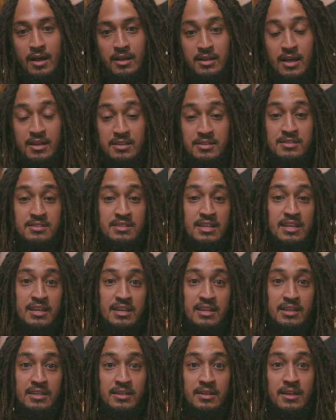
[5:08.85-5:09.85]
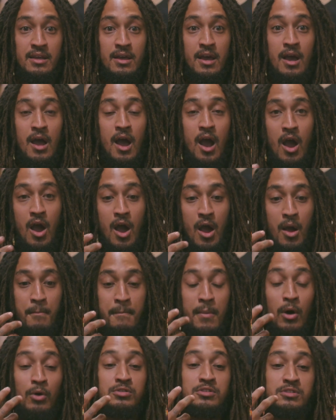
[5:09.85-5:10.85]
a scene,
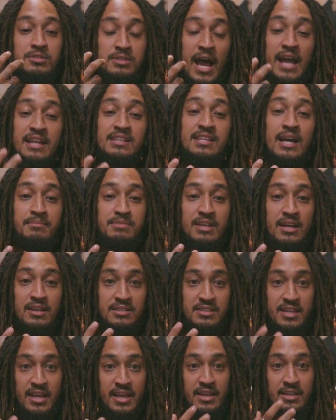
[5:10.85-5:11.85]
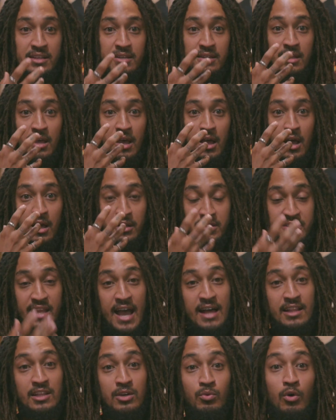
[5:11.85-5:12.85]
9 times out of 10
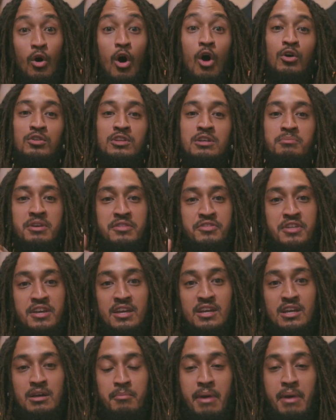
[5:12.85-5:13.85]
talent will only be thinking